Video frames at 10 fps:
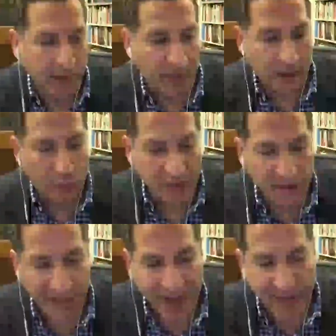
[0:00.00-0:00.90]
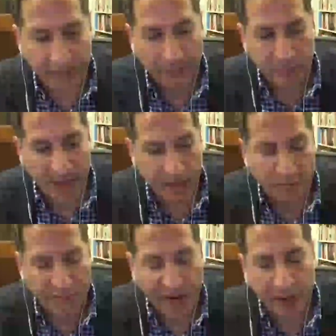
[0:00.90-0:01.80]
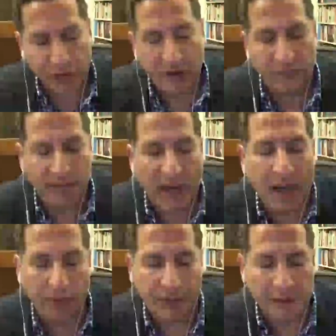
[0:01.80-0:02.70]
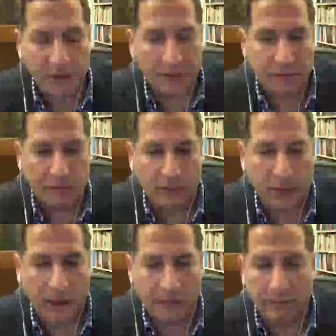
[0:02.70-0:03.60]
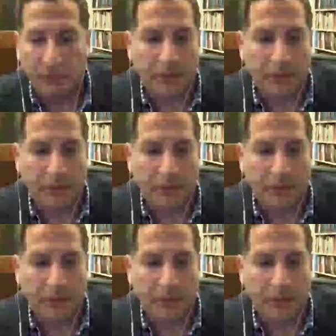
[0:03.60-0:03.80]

It was that manufacturing of knowledge, right?